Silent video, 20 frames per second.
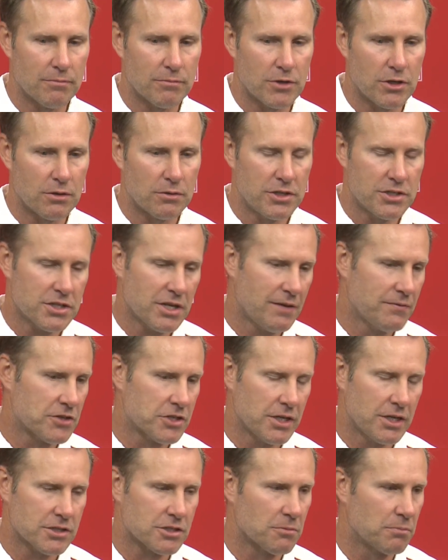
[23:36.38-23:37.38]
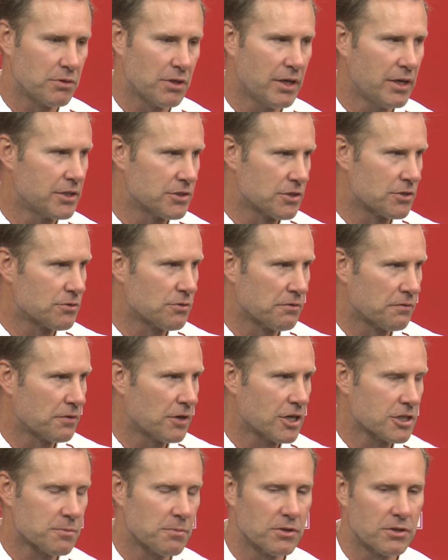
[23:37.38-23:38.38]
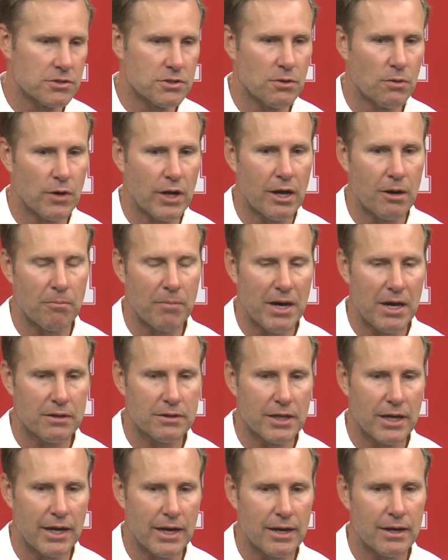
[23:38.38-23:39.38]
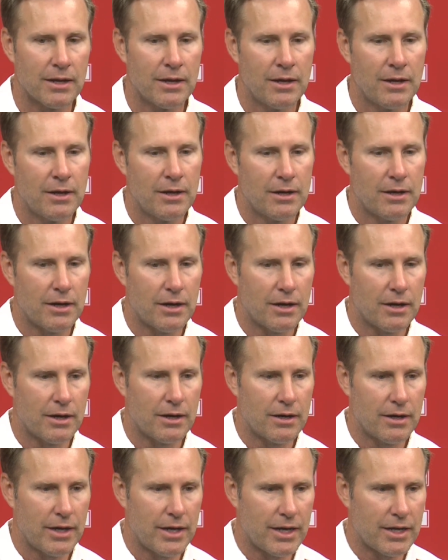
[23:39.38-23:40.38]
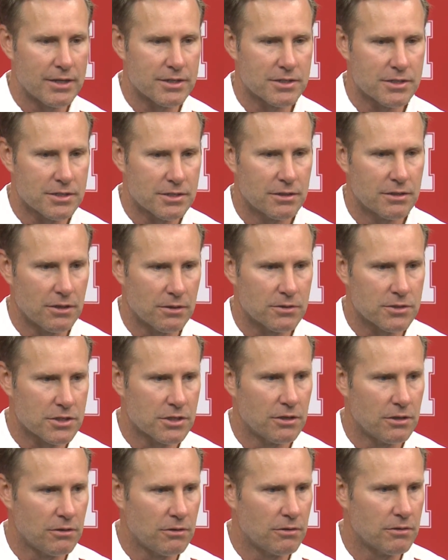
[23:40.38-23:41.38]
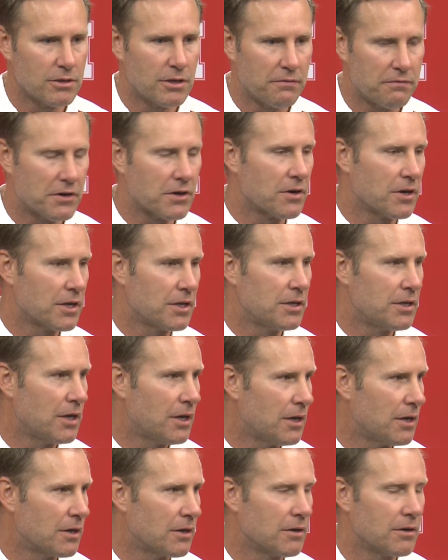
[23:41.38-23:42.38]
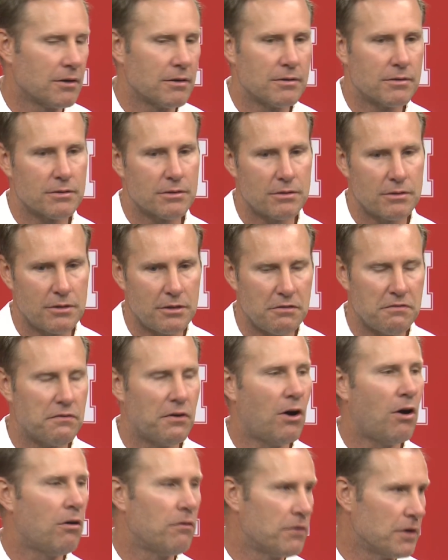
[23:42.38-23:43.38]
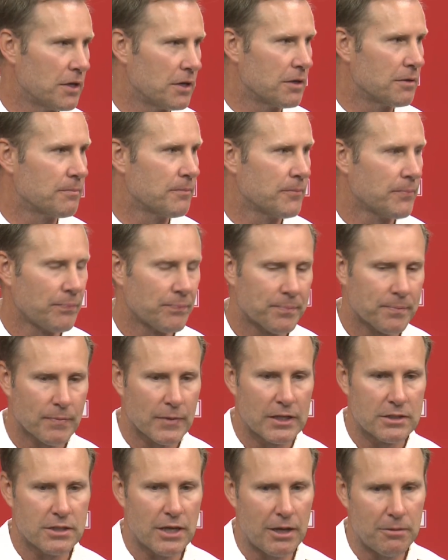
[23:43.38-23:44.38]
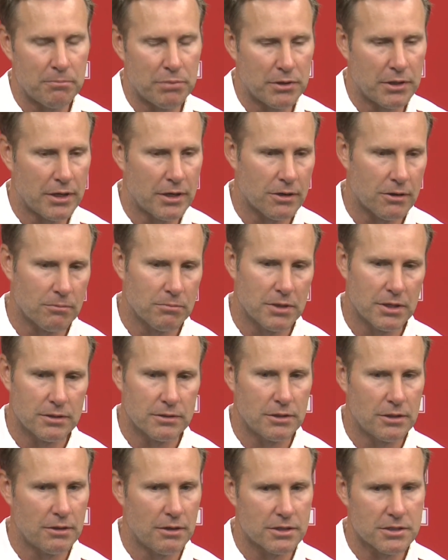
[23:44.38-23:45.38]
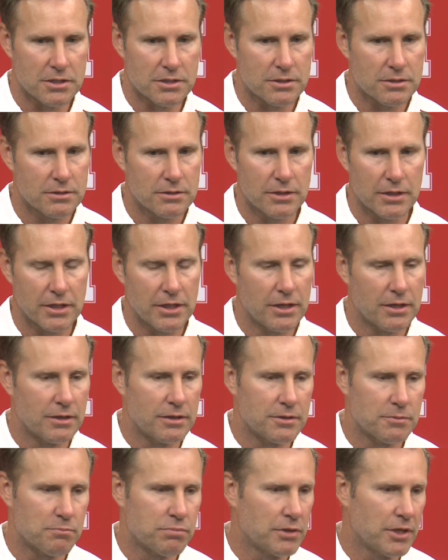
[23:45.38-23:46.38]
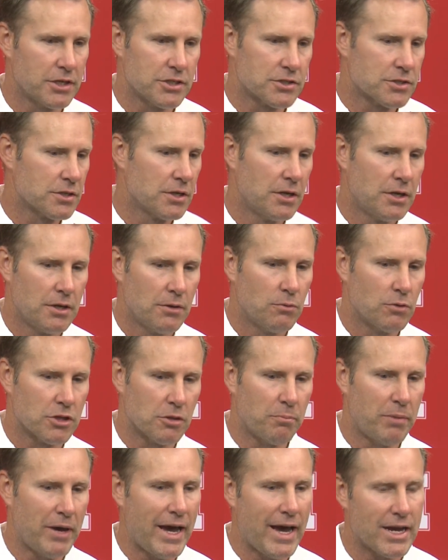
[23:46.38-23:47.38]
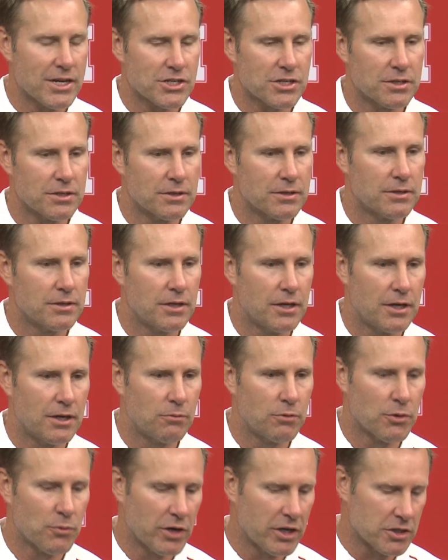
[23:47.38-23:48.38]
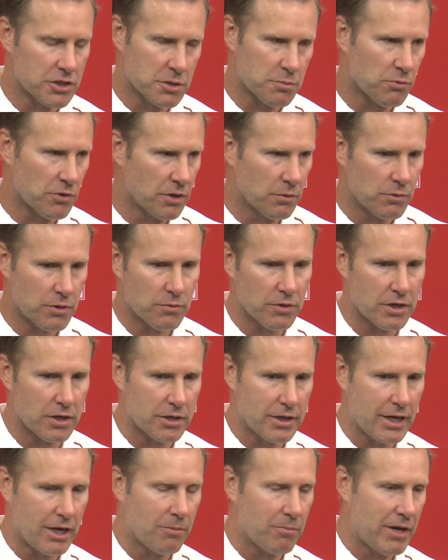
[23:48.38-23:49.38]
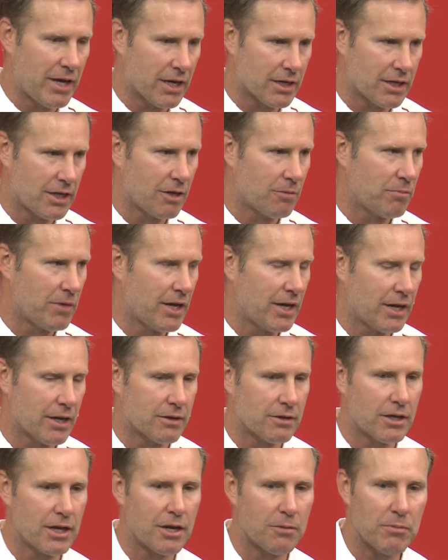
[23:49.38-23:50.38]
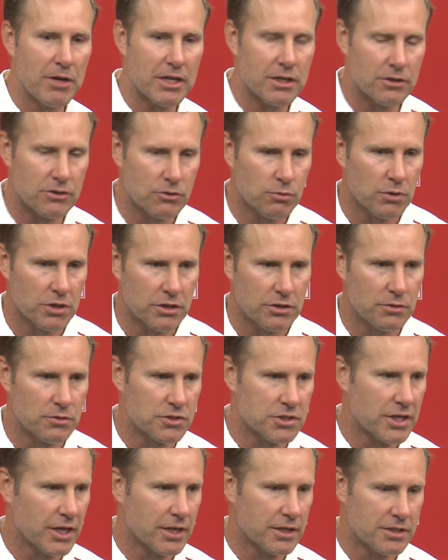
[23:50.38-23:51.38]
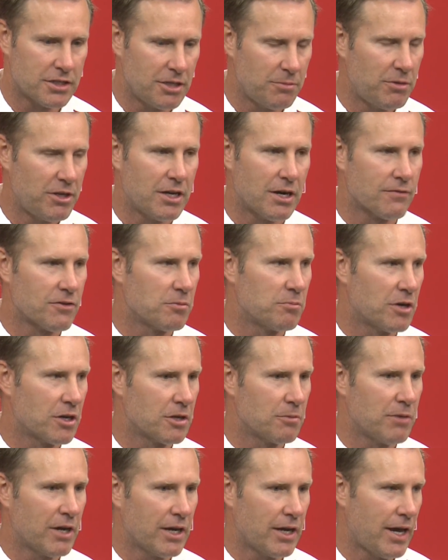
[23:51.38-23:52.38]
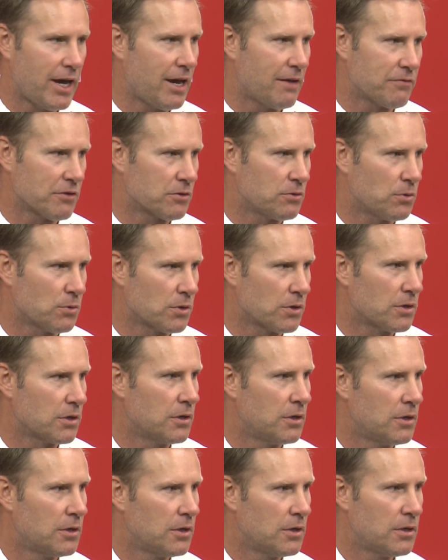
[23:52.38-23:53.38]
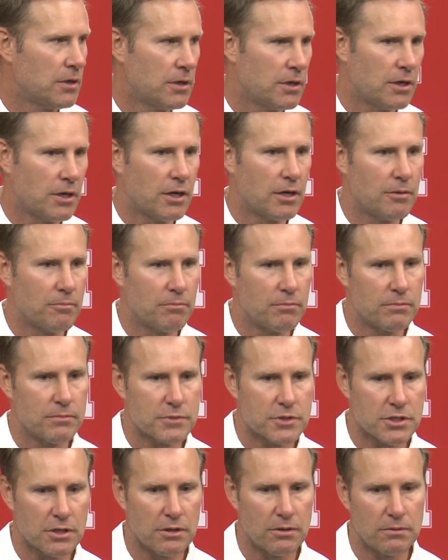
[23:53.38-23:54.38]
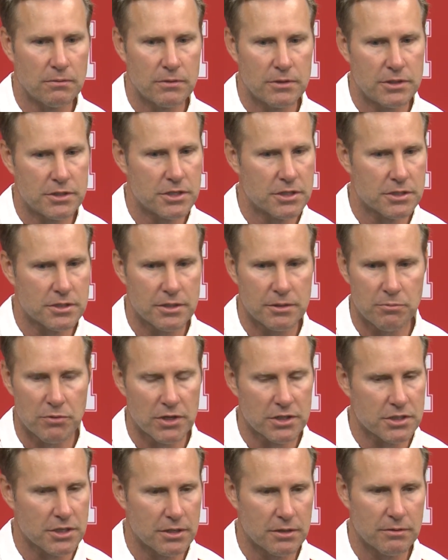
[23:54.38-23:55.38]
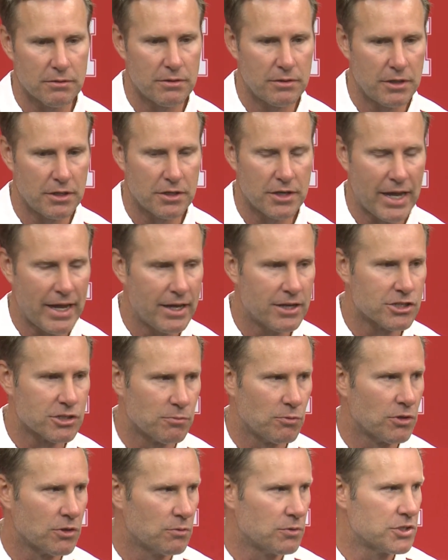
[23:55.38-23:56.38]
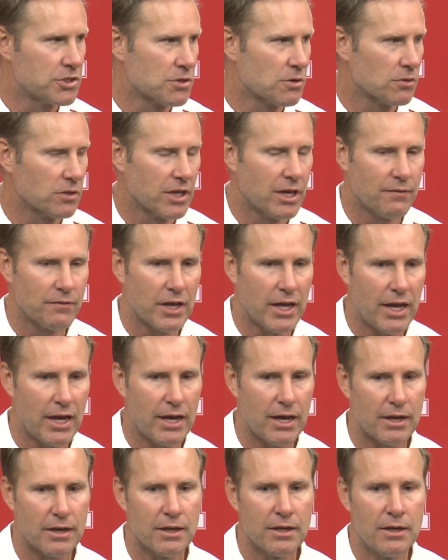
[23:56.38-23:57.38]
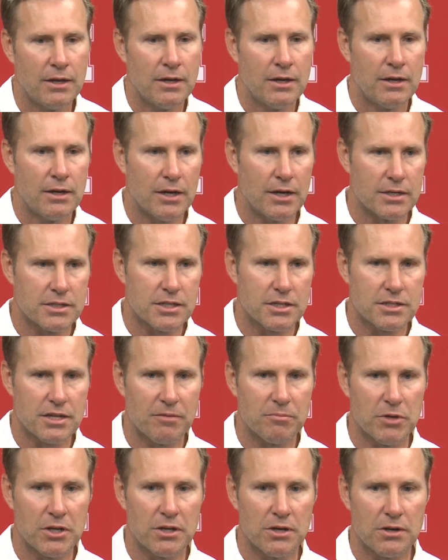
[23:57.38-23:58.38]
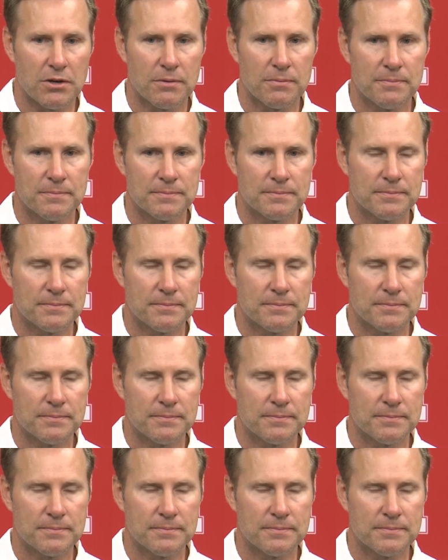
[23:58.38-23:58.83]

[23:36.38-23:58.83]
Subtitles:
you know, he's going to have a chance to play as a true freshman. There's no doubt about that. As, you know, still a very young, evolving type player, but you know, again, he plays with a passion. We ran a sprint, we ran a down back, you got to make it in 22 seconds. He beat everybody by a half a court. So he brings a intangible that we certainly haven't had since I've been here.